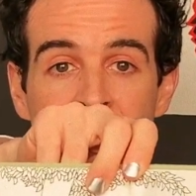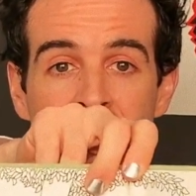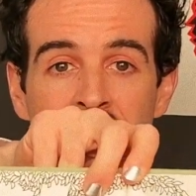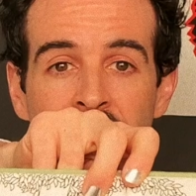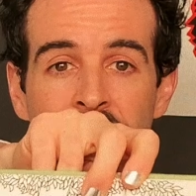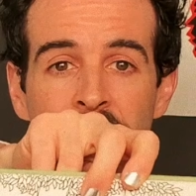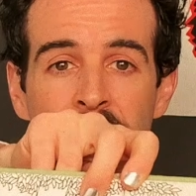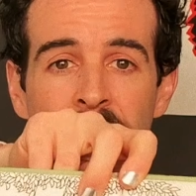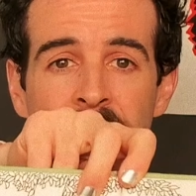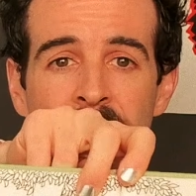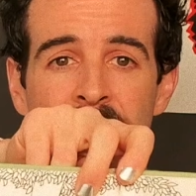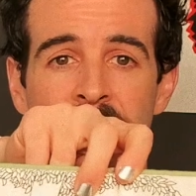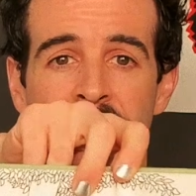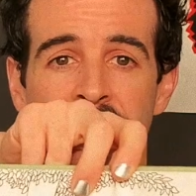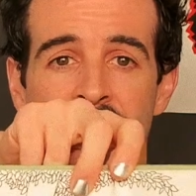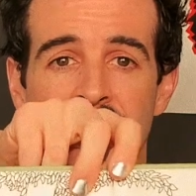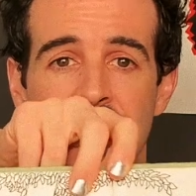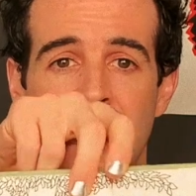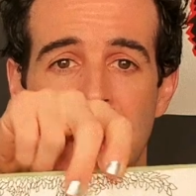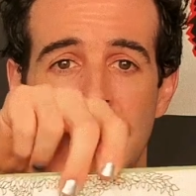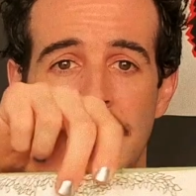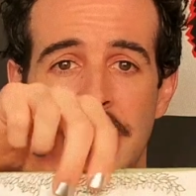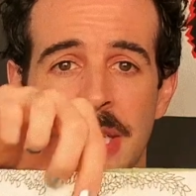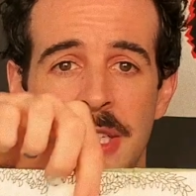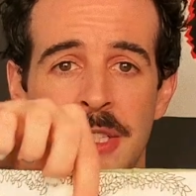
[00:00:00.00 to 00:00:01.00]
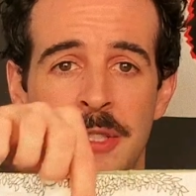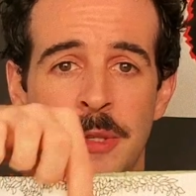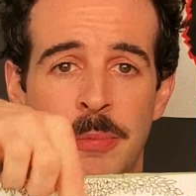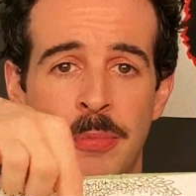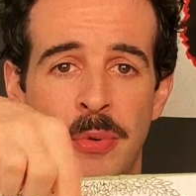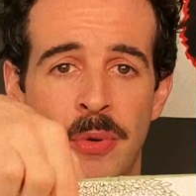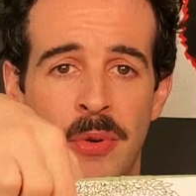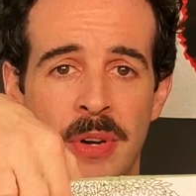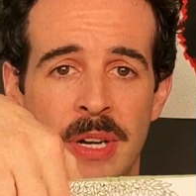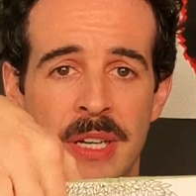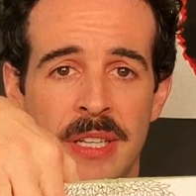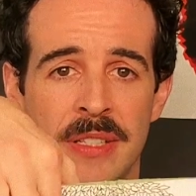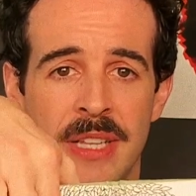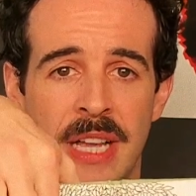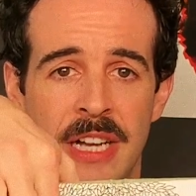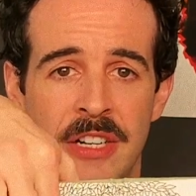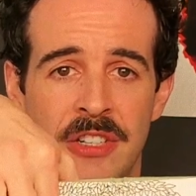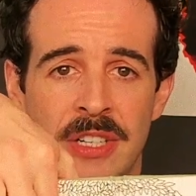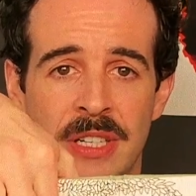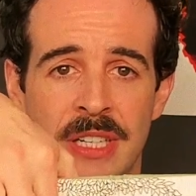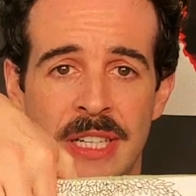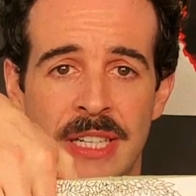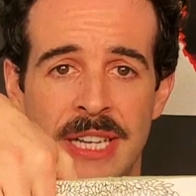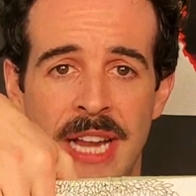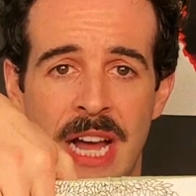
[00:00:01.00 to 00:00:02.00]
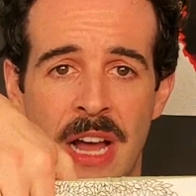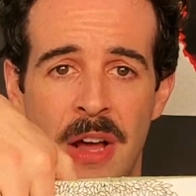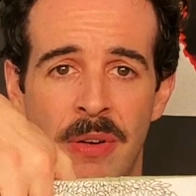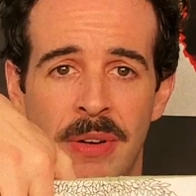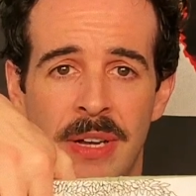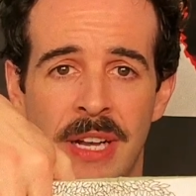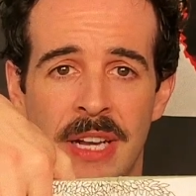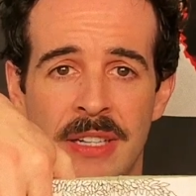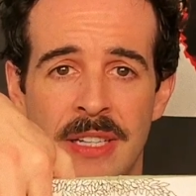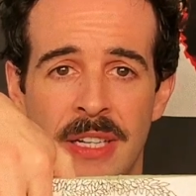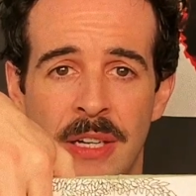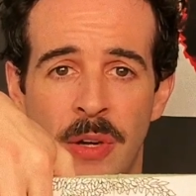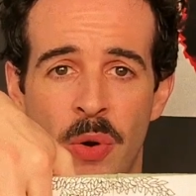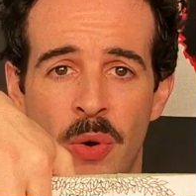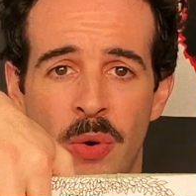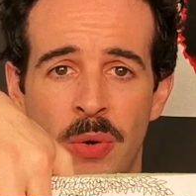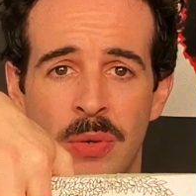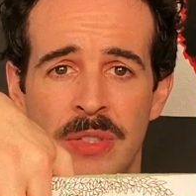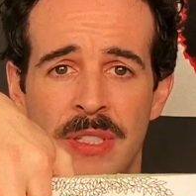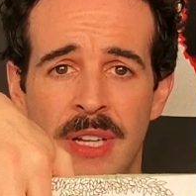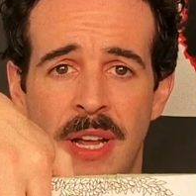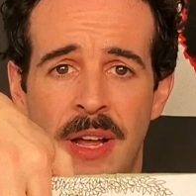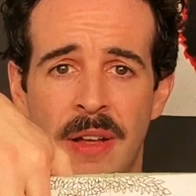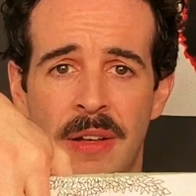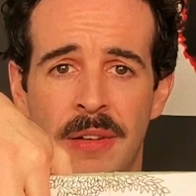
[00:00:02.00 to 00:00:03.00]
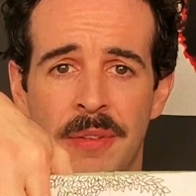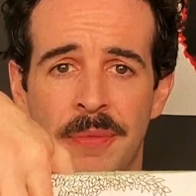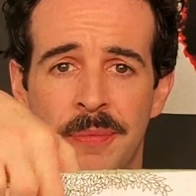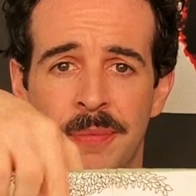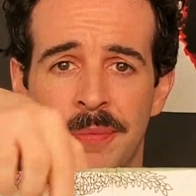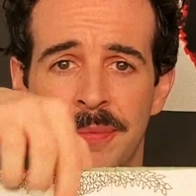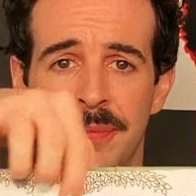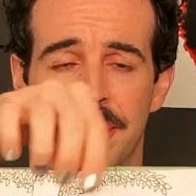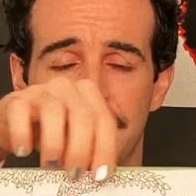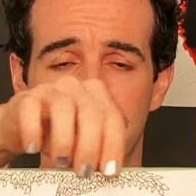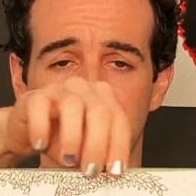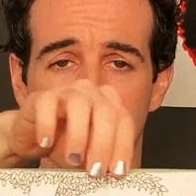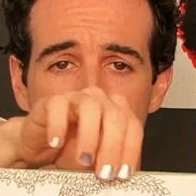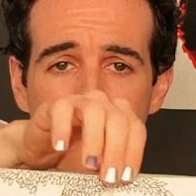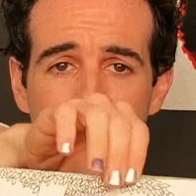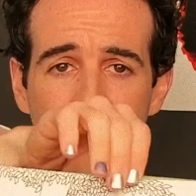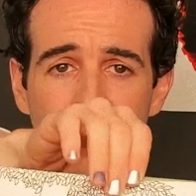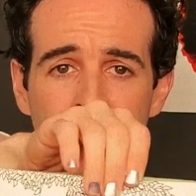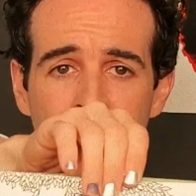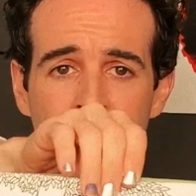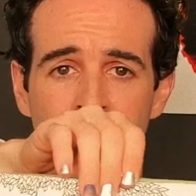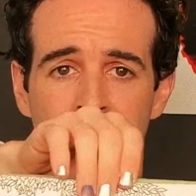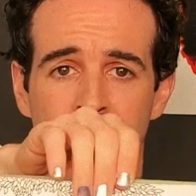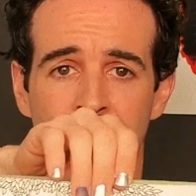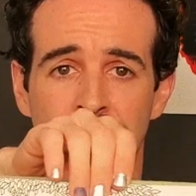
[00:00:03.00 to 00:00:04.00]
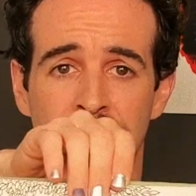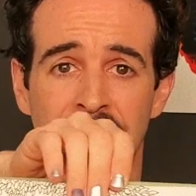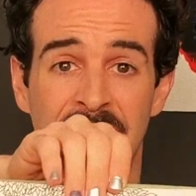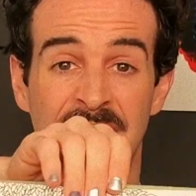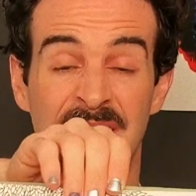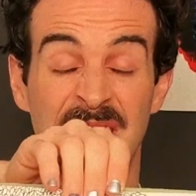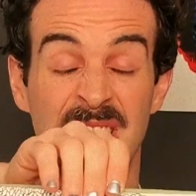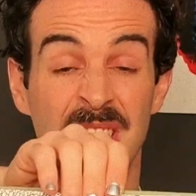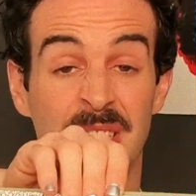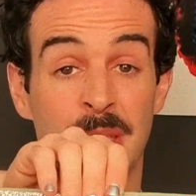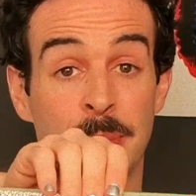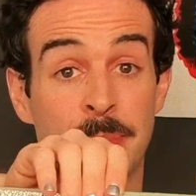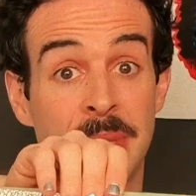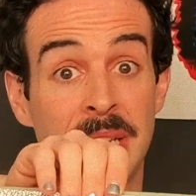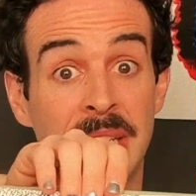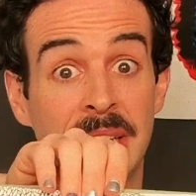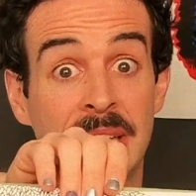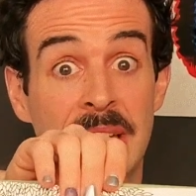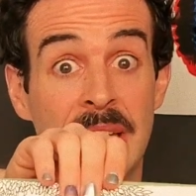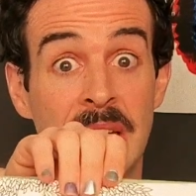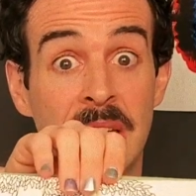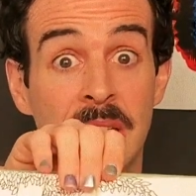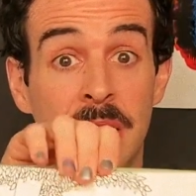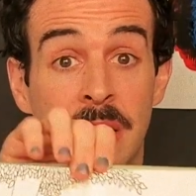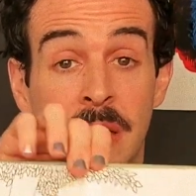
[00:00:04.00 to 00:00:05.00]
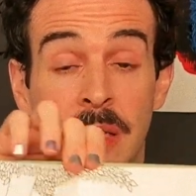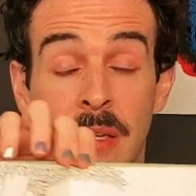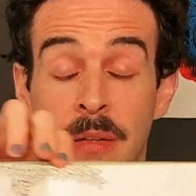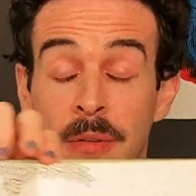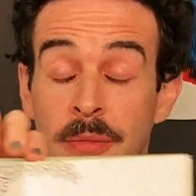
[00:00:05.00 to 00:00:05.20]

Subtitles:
it looks like the little boy is actually now getting older, like he's a big kid.